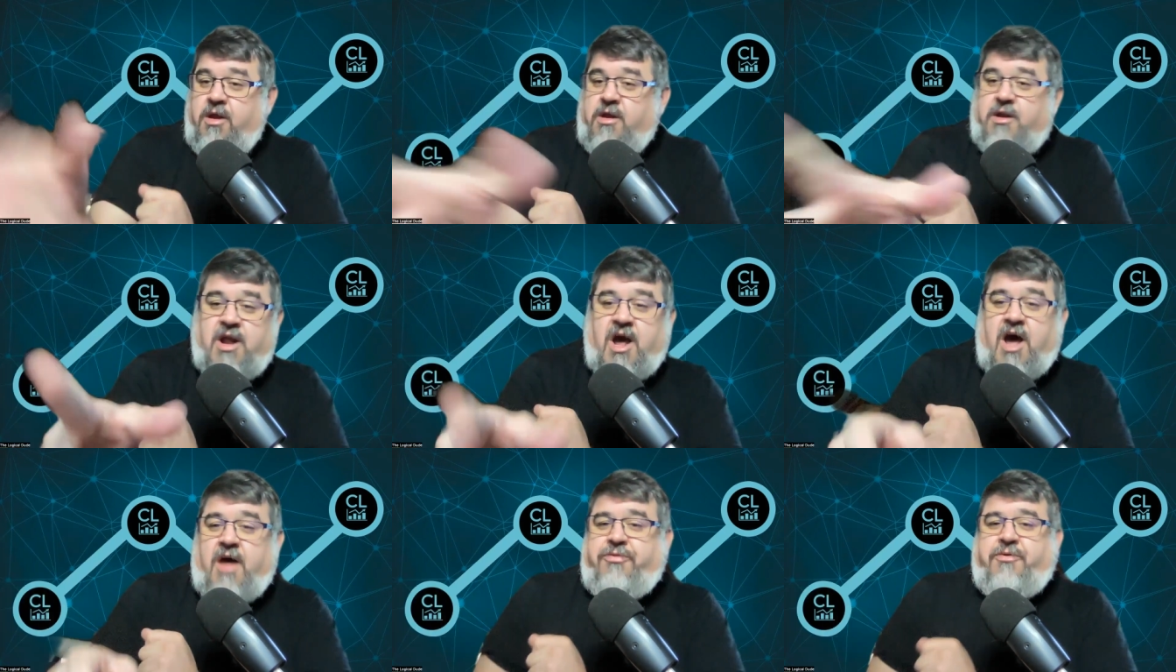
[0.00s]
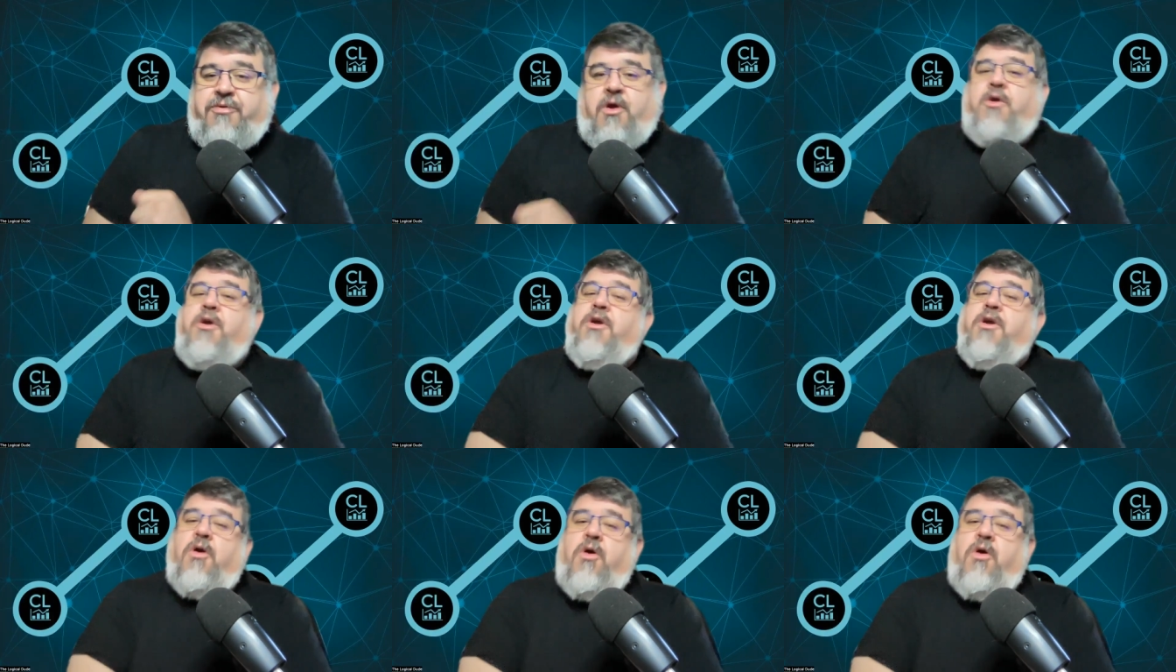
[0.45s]
not
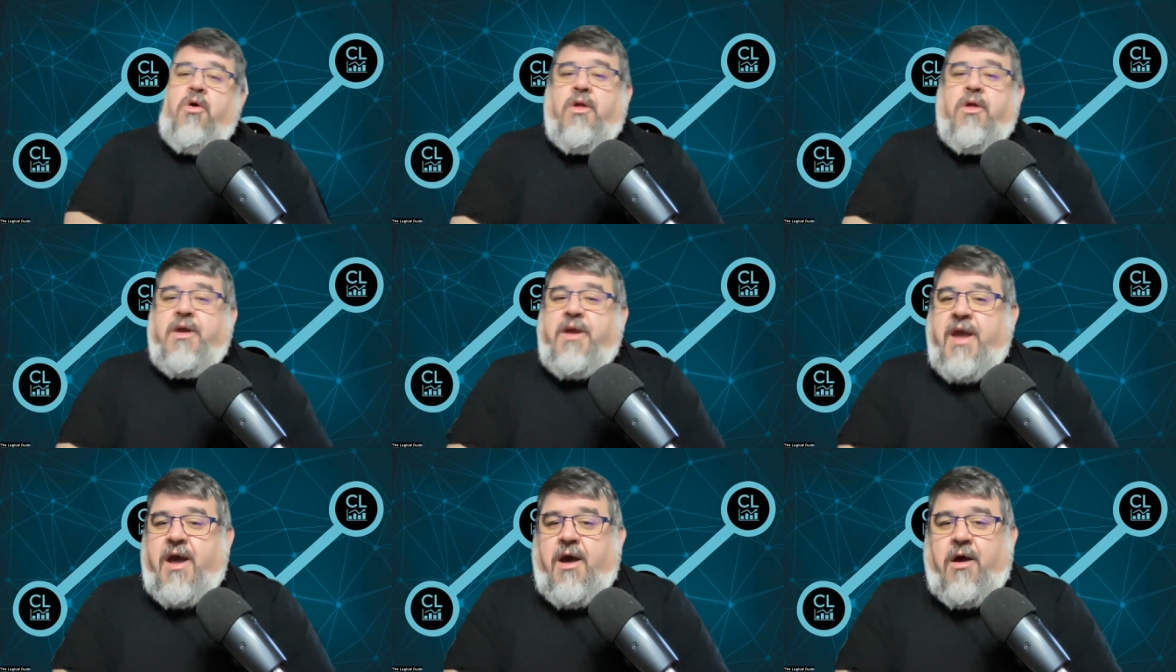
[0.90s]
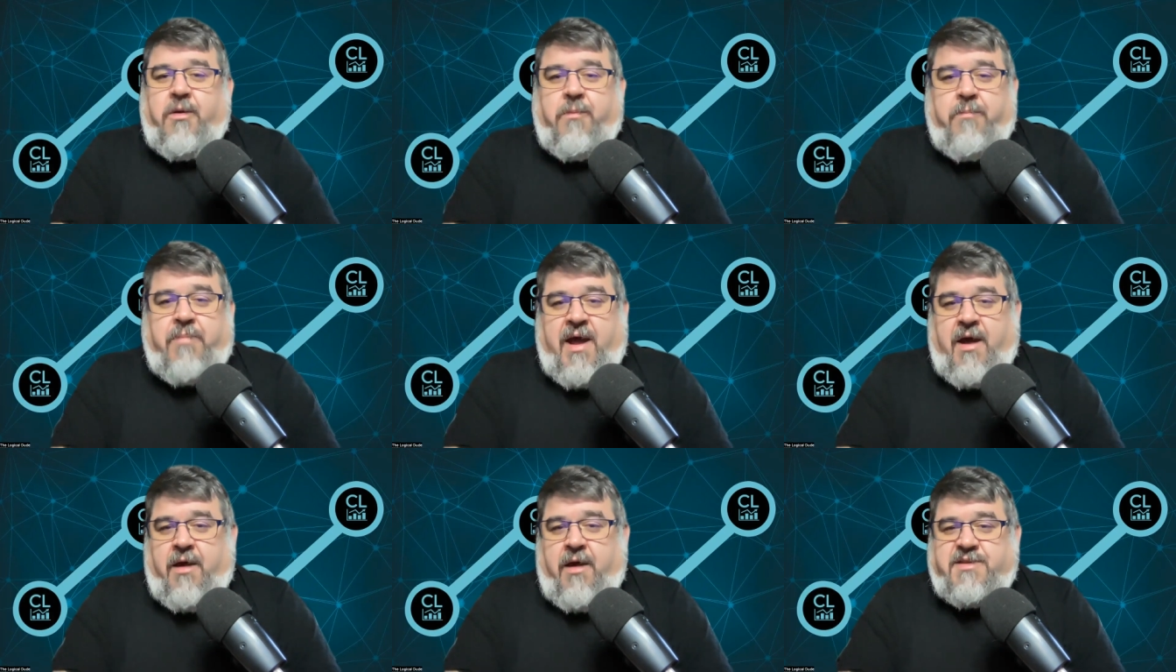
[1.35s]
throw your whole
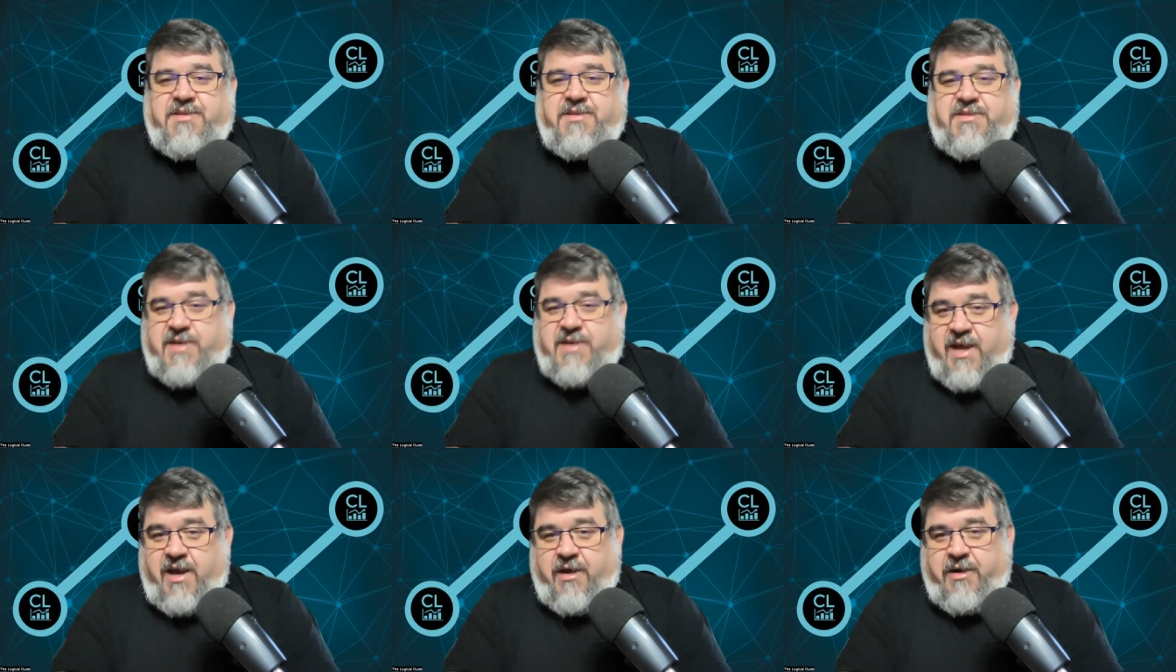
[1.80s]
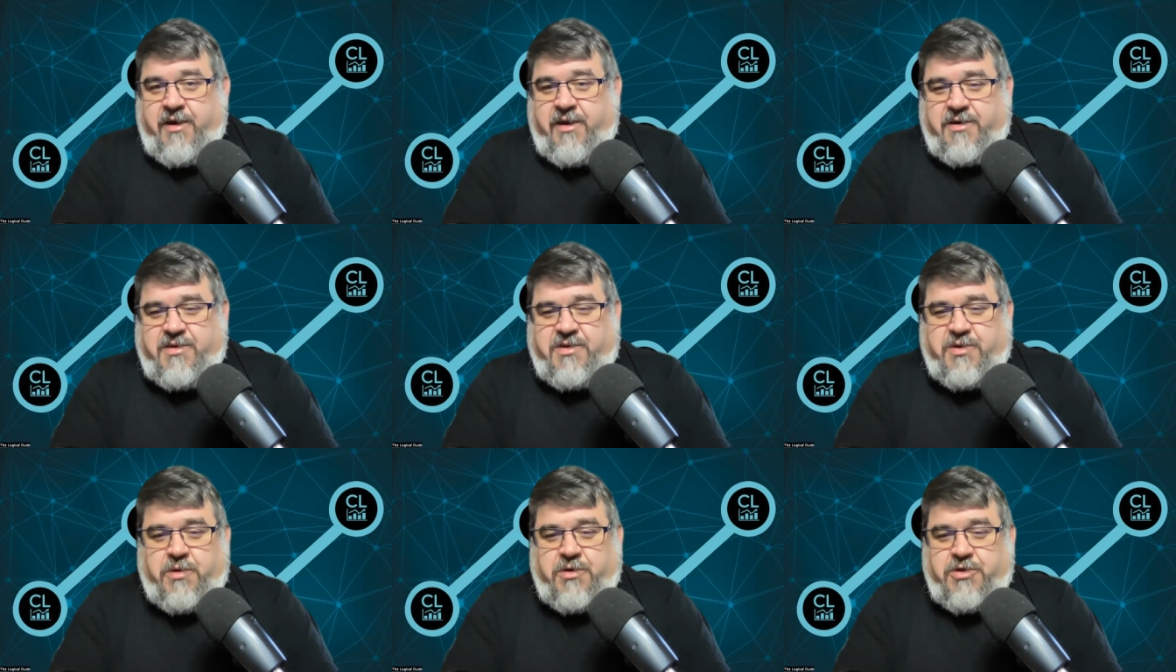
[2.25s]
account balance down
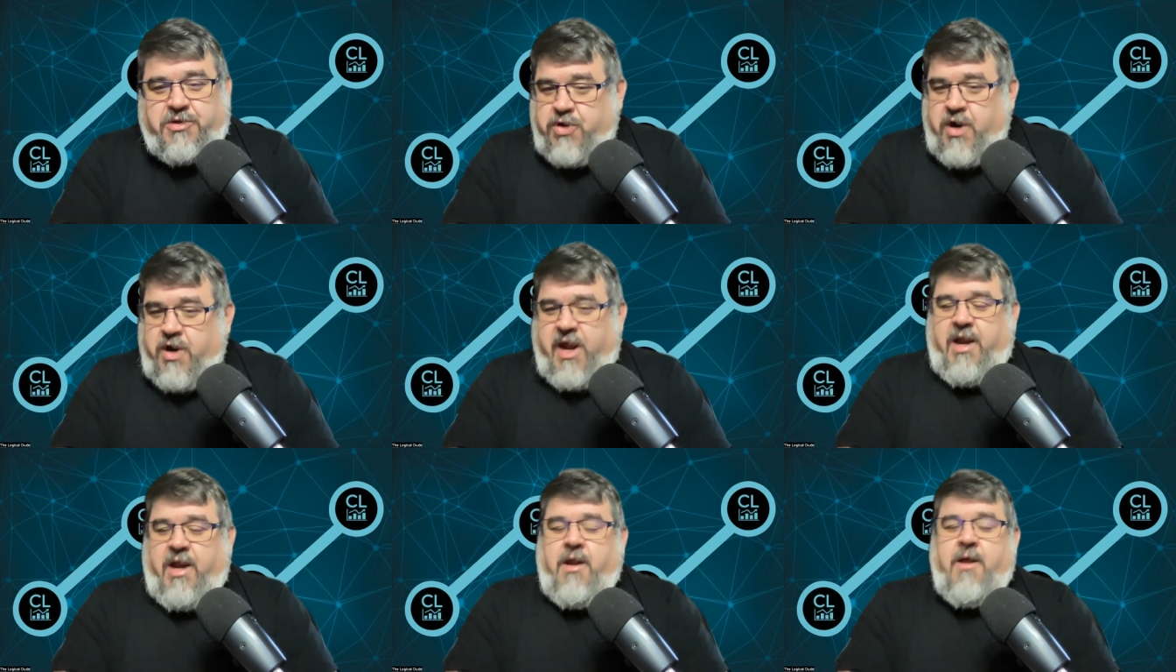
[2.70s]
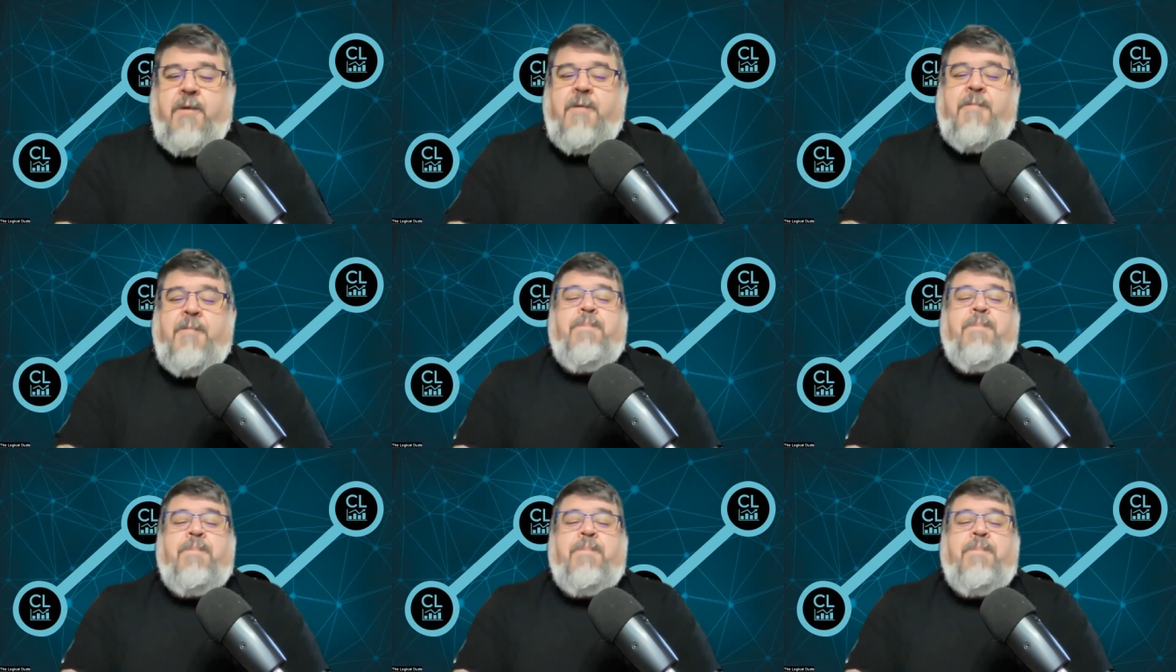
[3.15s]
into a trade.